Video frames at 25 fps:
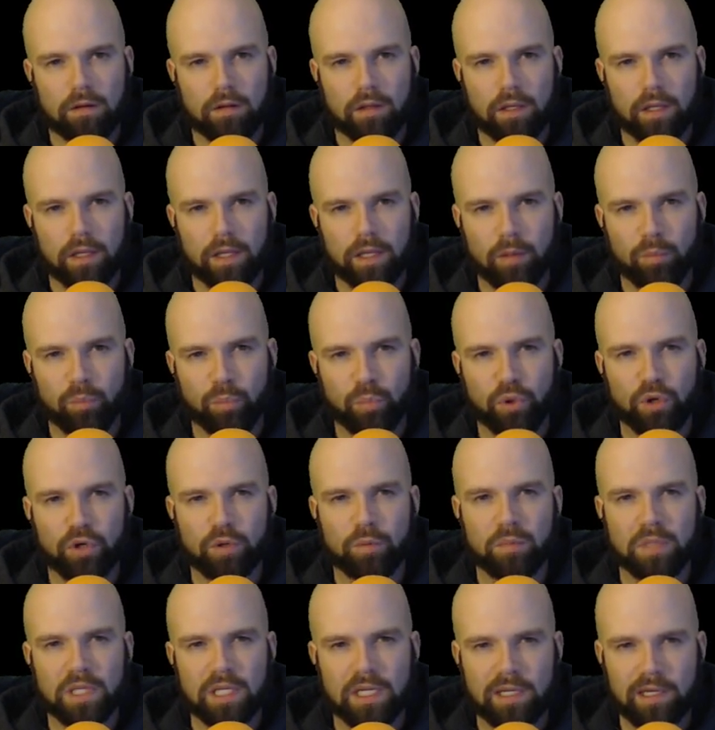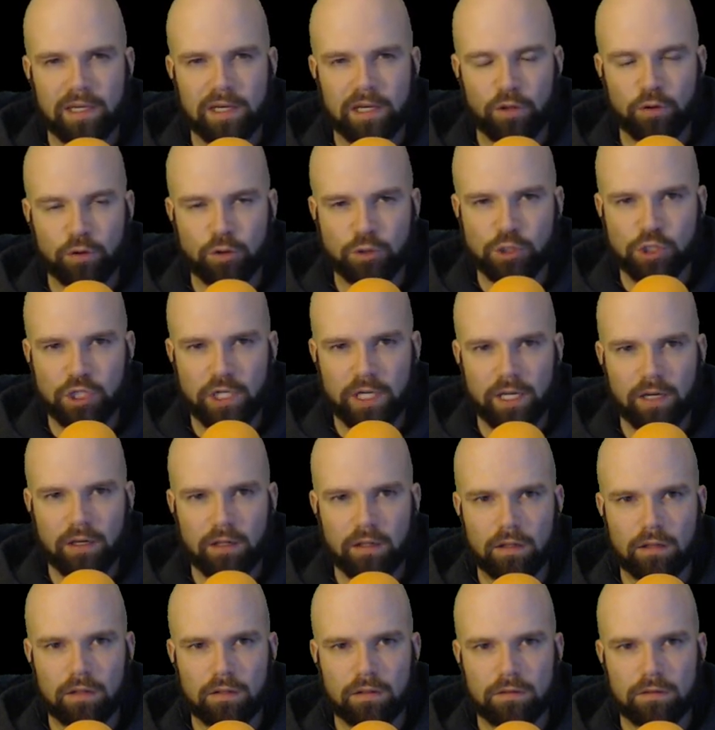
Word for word: and put me in another channel,